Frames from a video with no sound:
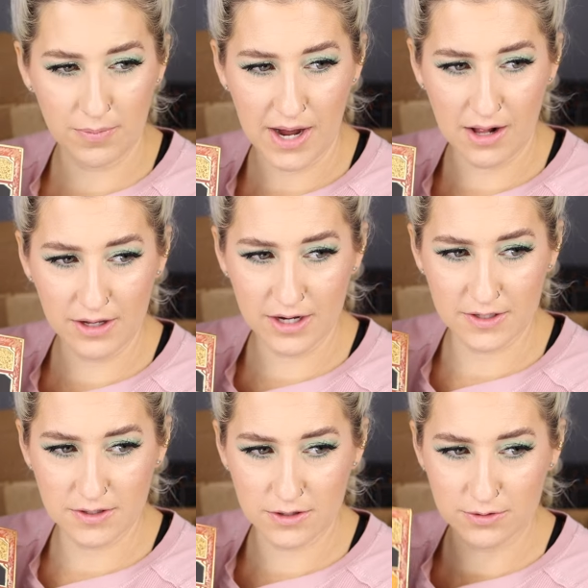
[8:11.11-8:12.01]
palette
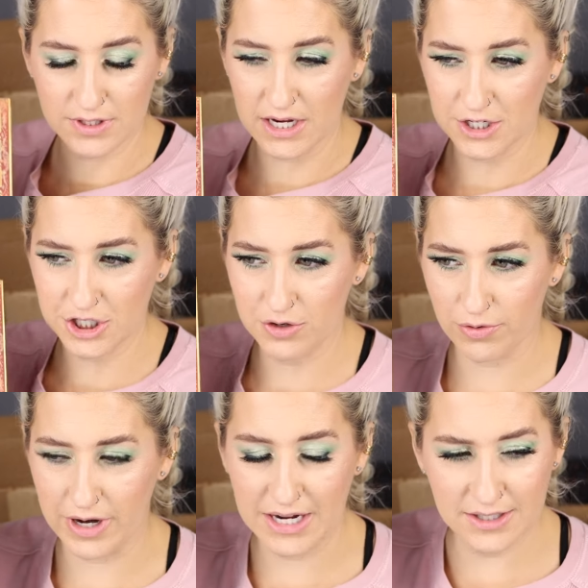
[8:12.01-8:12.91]
because of those sagey
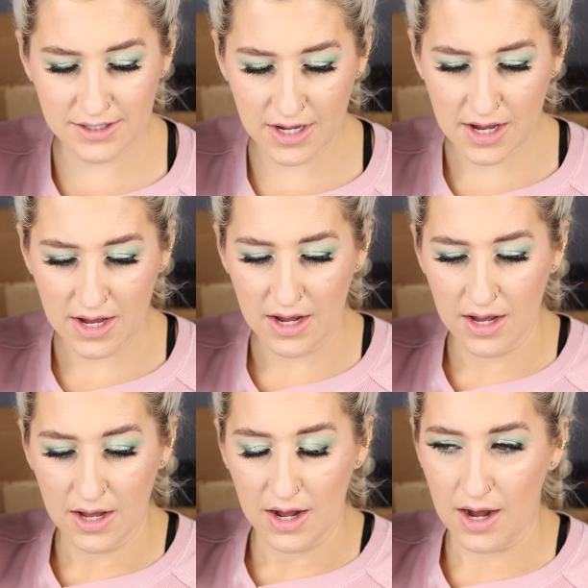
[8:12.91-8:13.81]
greens.
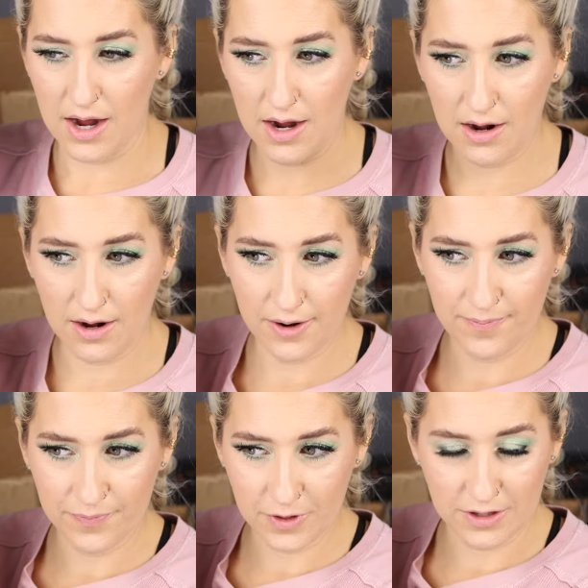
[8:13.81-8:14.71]

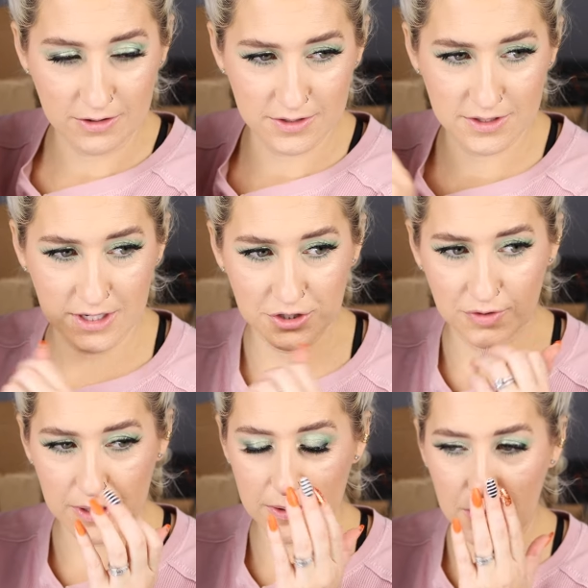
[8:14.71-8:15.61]
Look, there's a sage
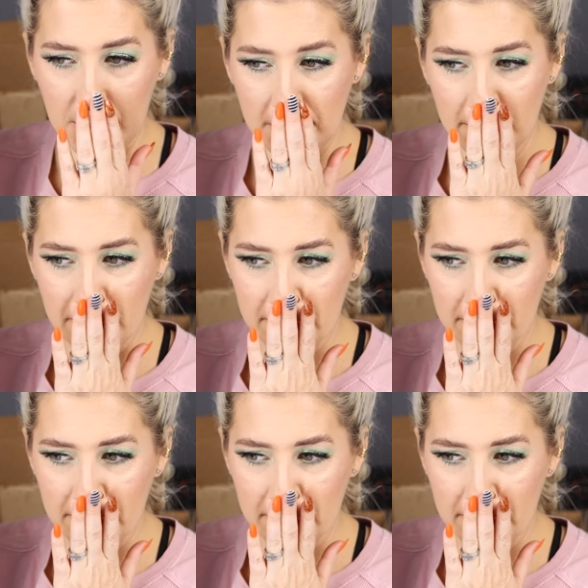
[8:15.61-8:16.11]
green in there.